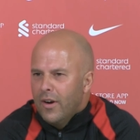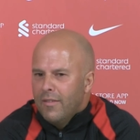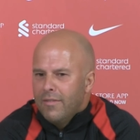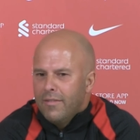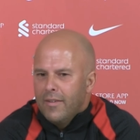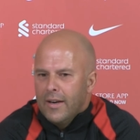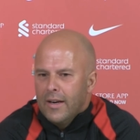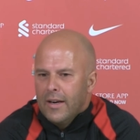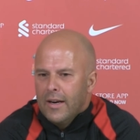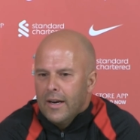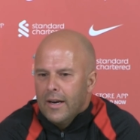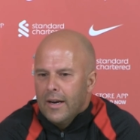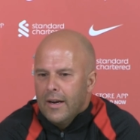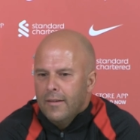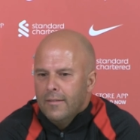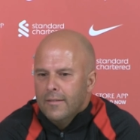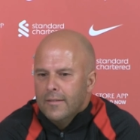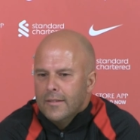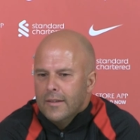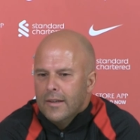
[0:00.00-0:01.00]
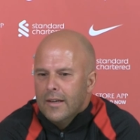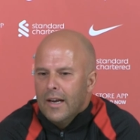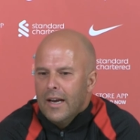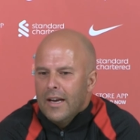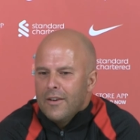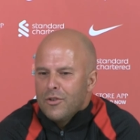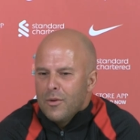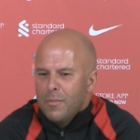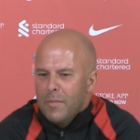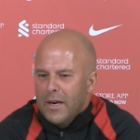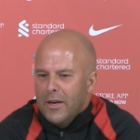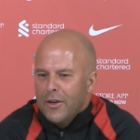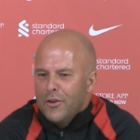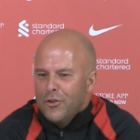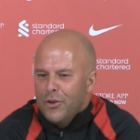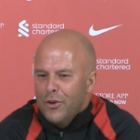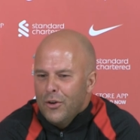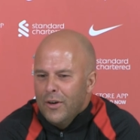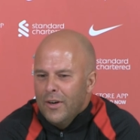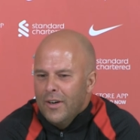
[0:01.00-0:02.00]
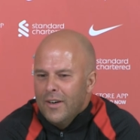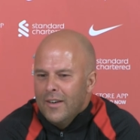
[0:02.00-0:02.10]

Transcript: I think uh, as a manager,